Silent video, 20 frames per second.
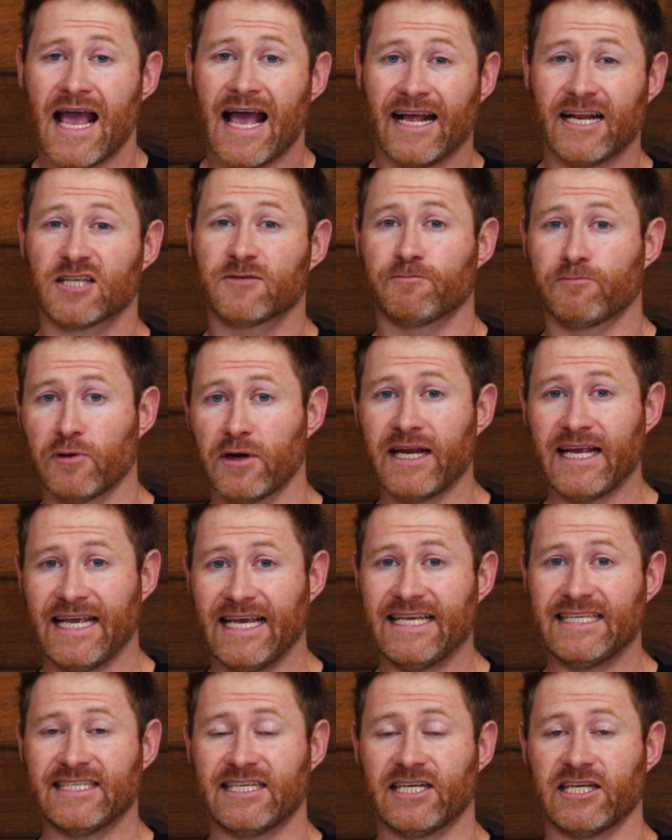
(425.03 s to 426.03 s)
And it's pretty
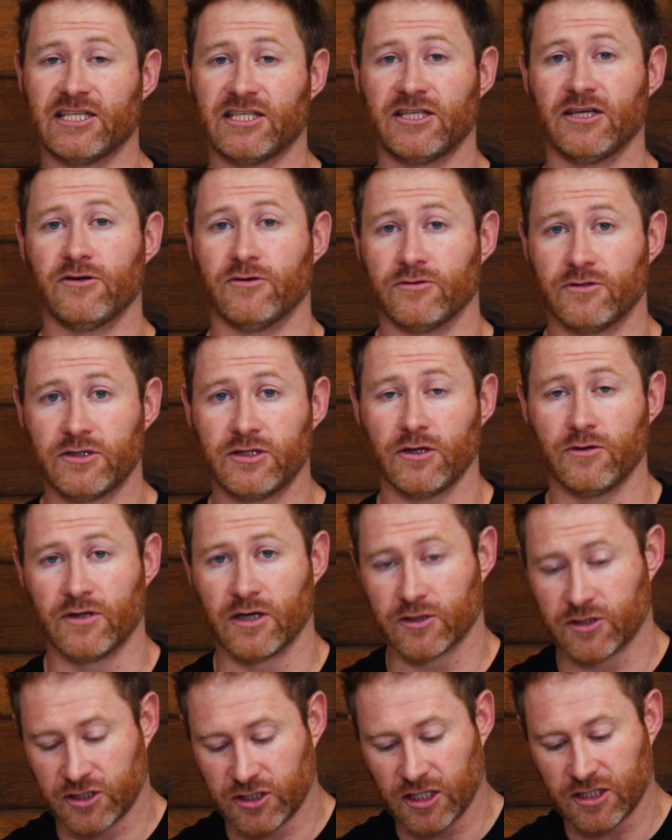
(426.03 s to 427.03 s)
easy to do too.
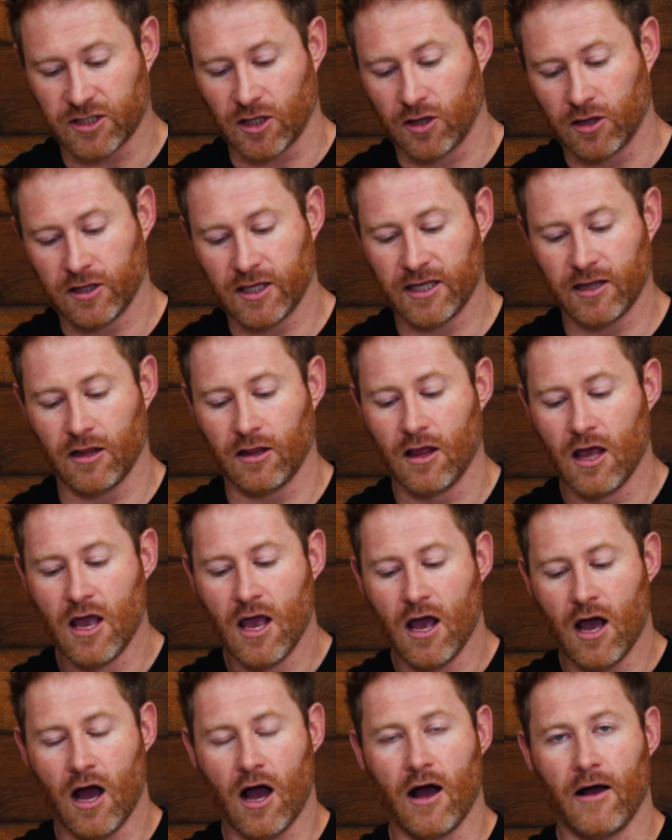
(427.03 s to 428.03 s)
There's just a little
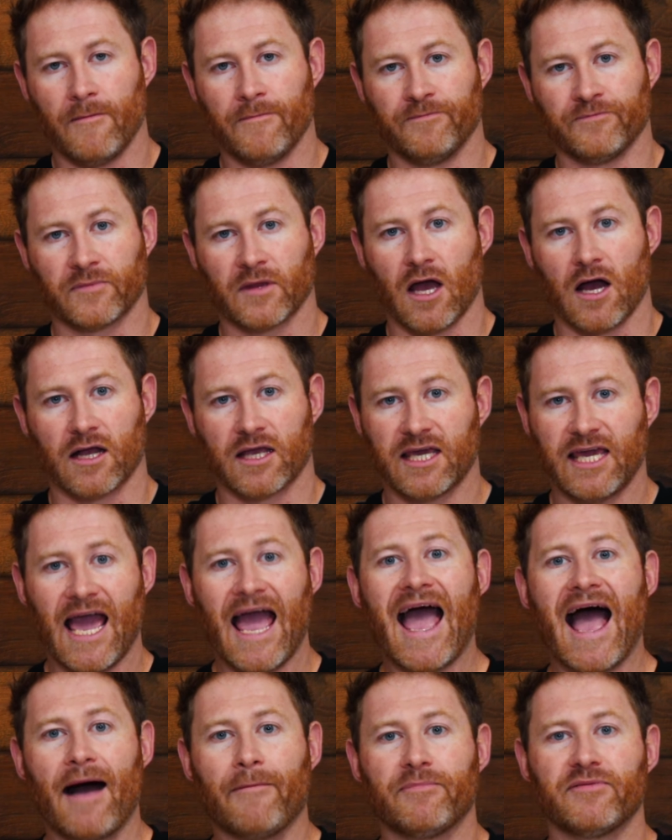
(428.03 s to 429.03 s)

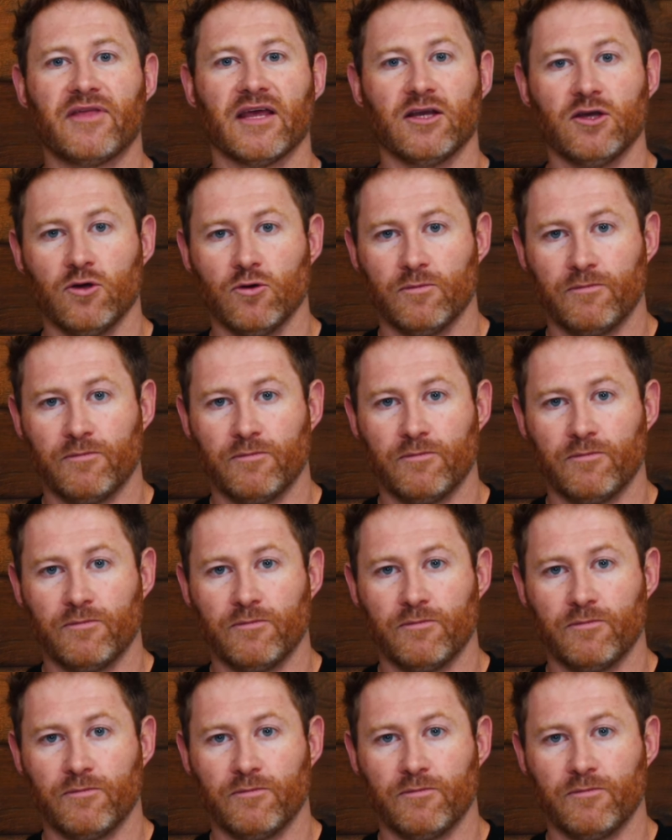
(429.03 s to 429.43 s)
cap that you